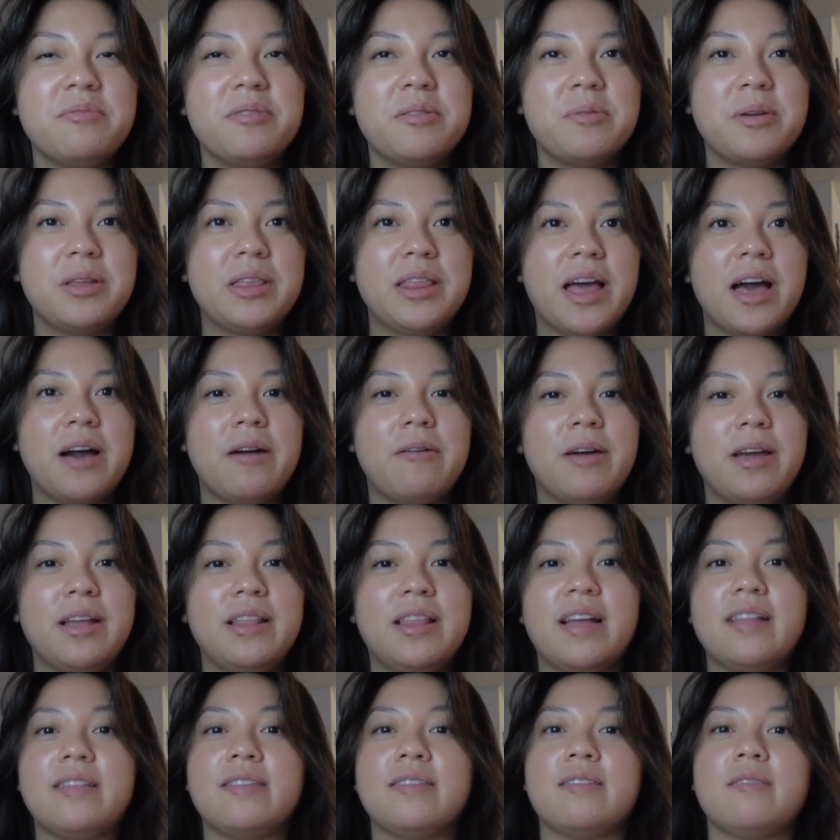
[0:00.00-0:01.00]
do it that way.
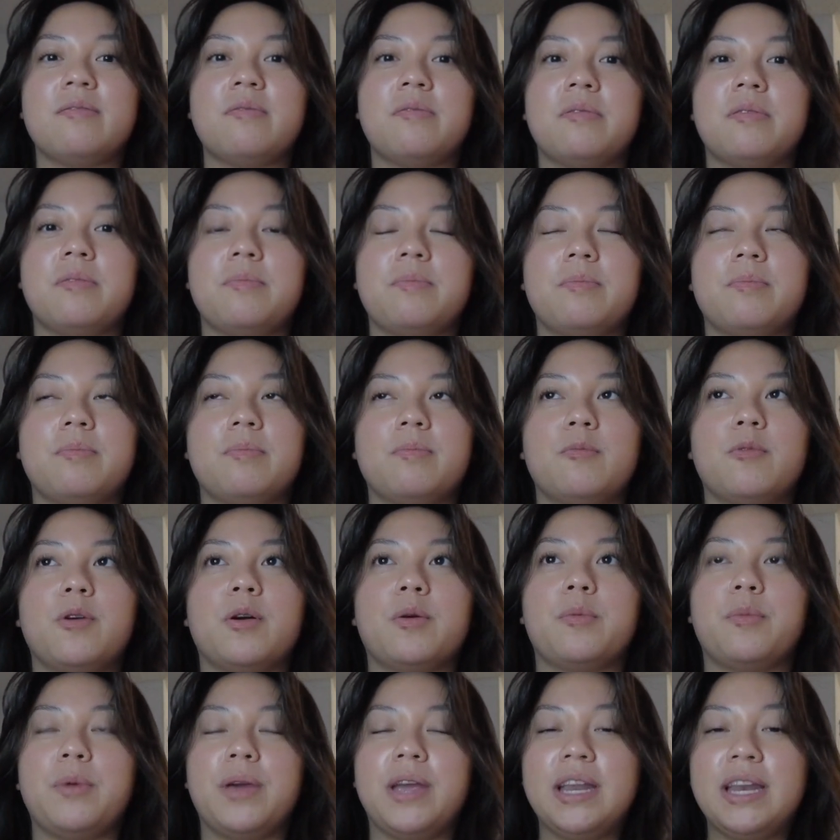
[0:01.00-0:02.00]
That's
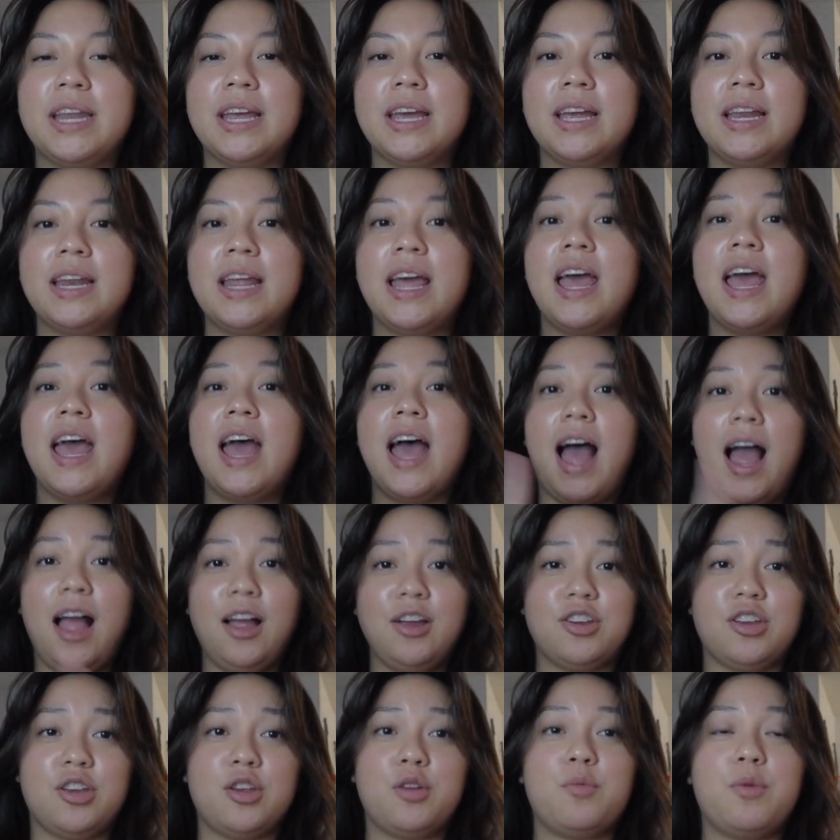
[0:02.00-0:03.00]
what we did.
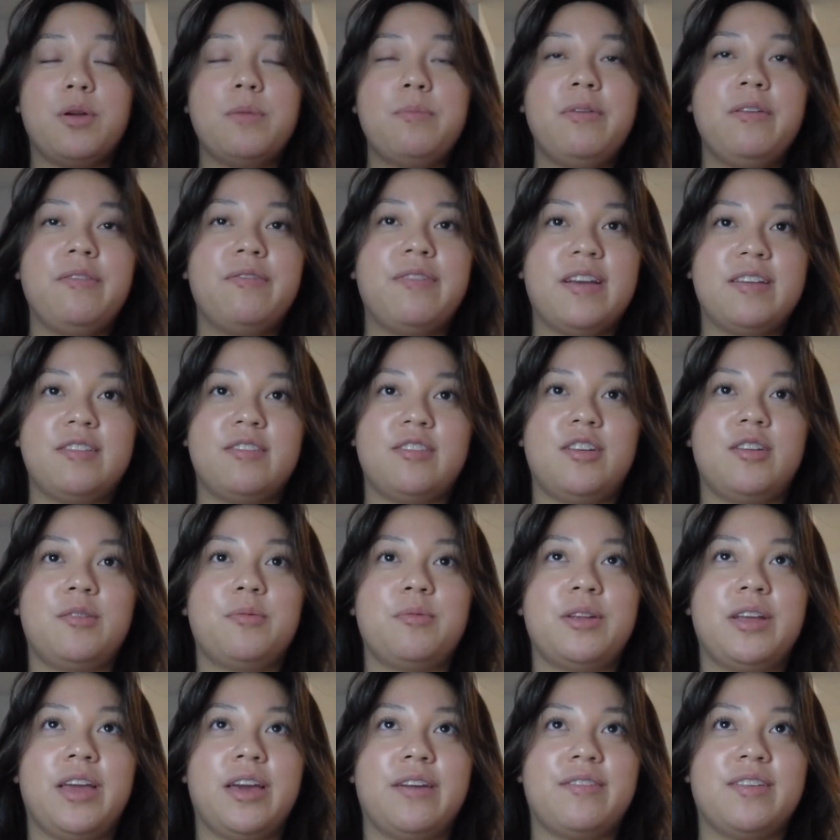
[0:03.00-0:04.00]
Actually, one professor
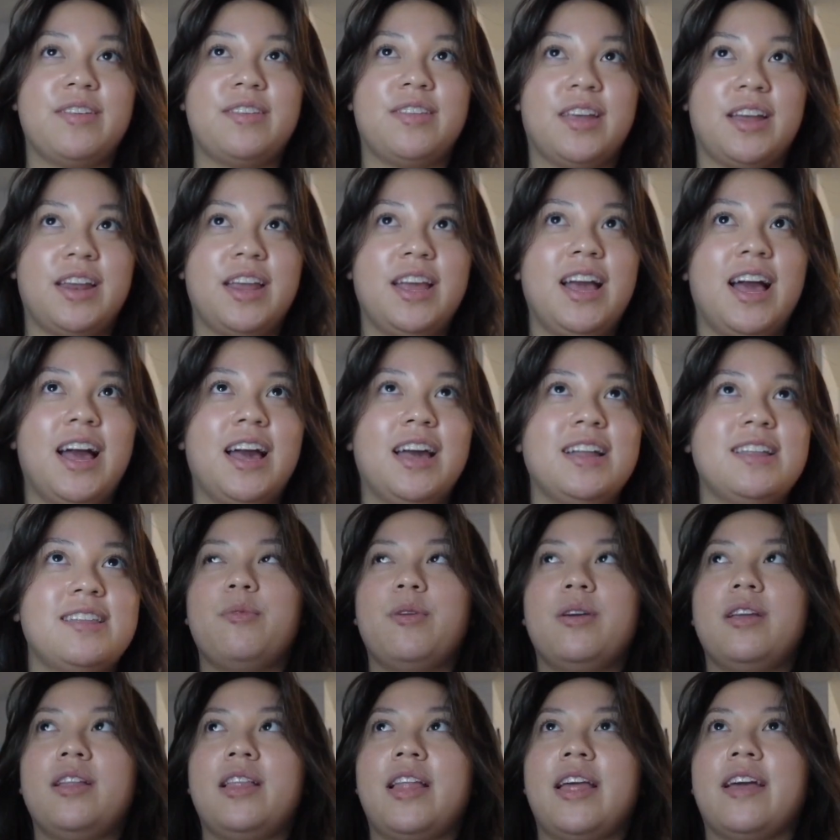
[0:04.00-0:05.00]
would give us study guides.
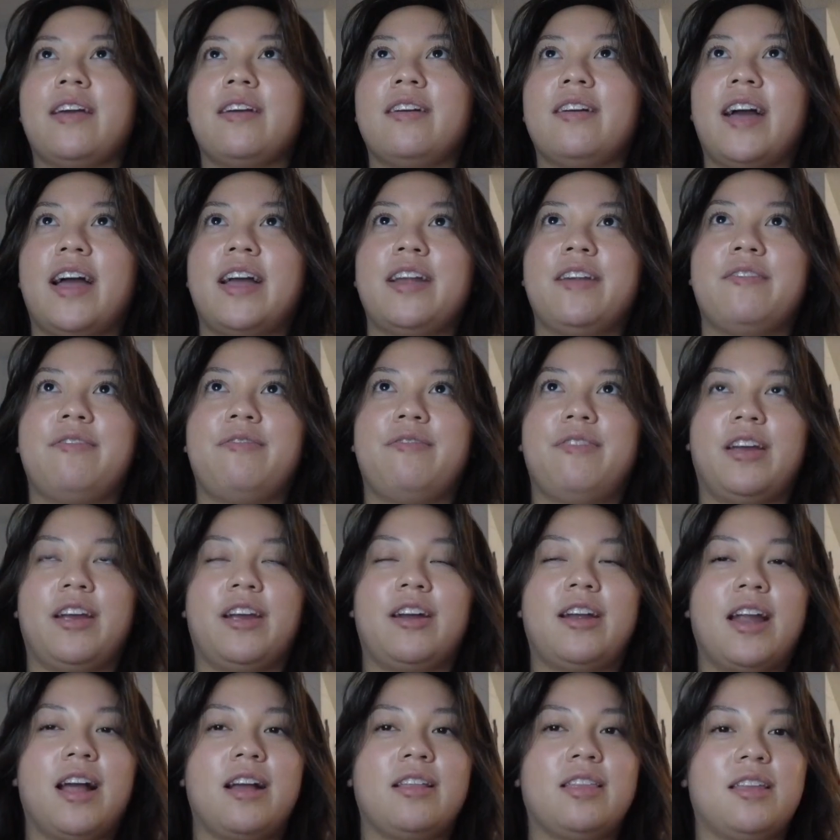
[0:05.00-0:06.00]
We like kind of
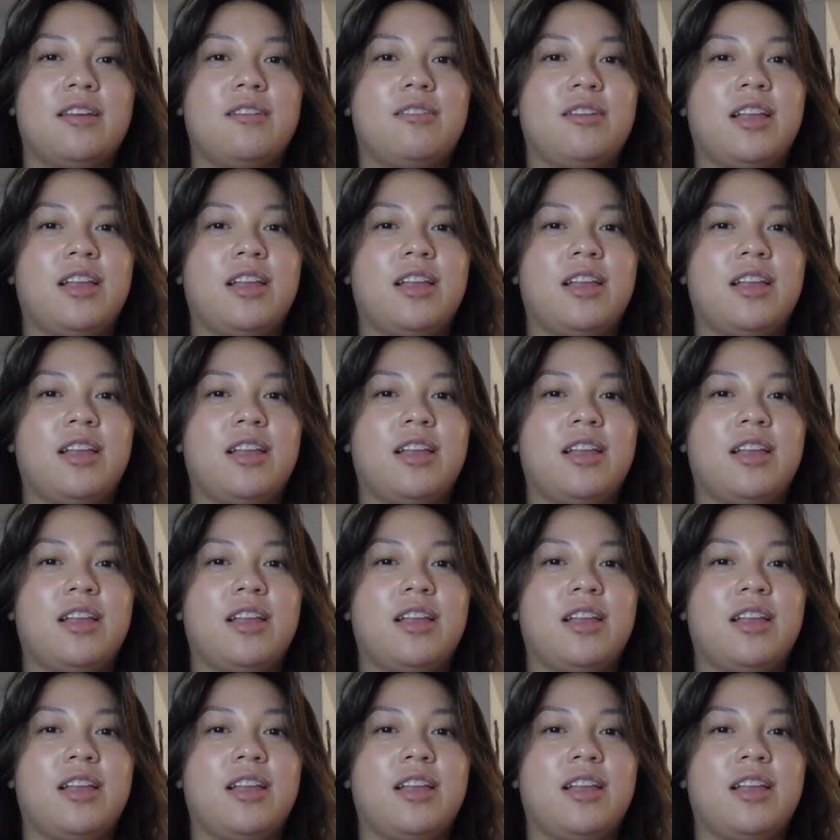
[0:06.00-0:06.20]
figured out, they're